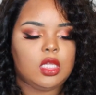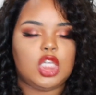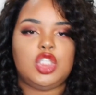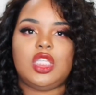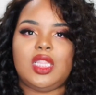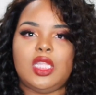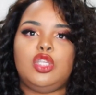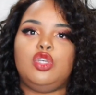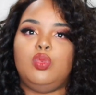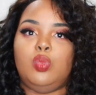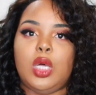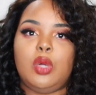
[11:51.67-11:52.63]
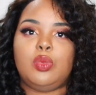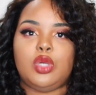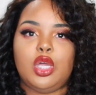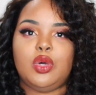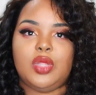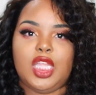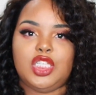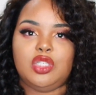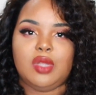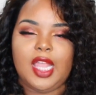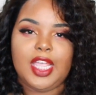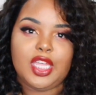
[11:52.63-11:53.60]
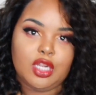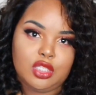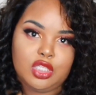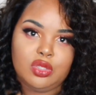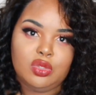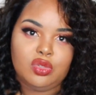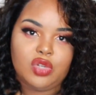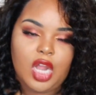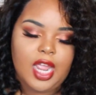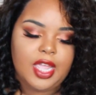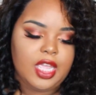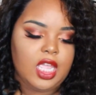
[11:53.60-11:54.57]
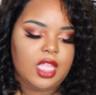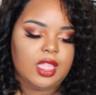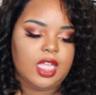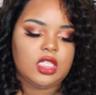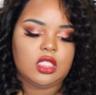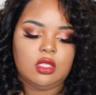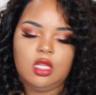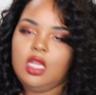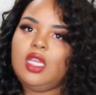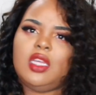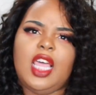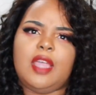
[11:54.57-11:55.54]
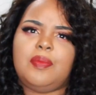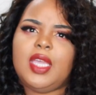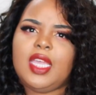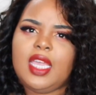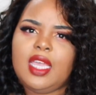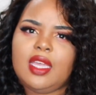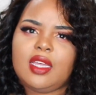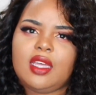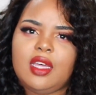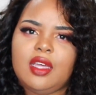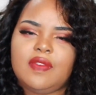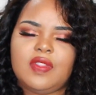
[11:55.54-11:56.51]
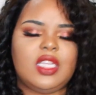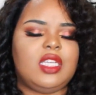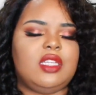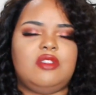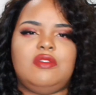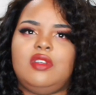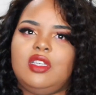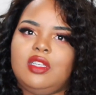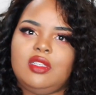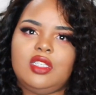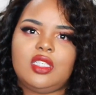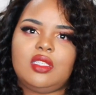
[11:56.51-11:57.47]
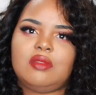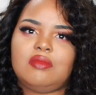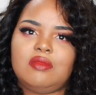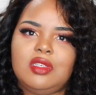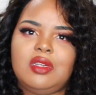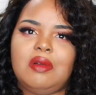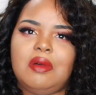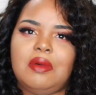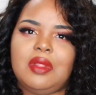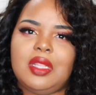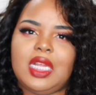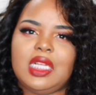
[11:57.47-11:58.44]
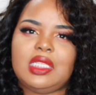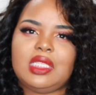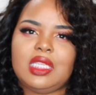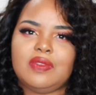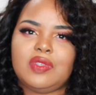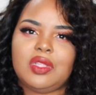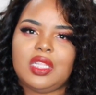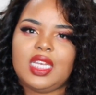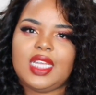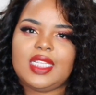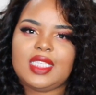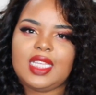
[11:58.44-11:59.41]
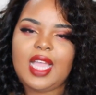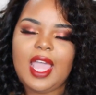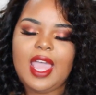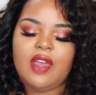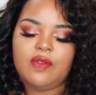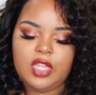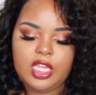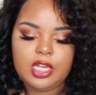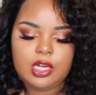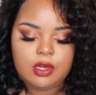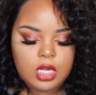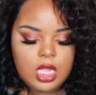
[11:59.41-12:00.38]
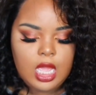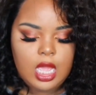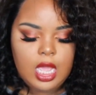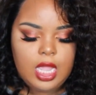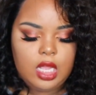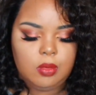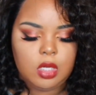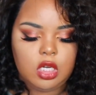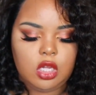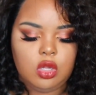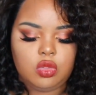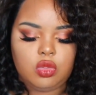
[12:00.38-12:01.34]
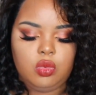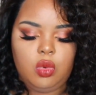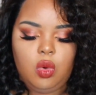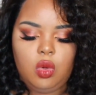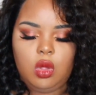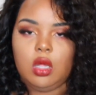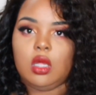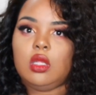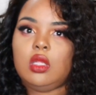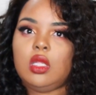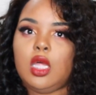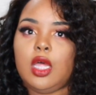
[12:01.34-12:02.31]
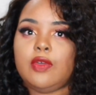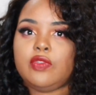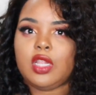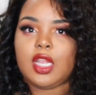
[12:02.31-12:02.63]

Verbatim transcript: because you won't know that you like it until you try it and that's like being handcuffed and just, you know, all of that stuff. So the next thing I have here, and I'm going to go through all of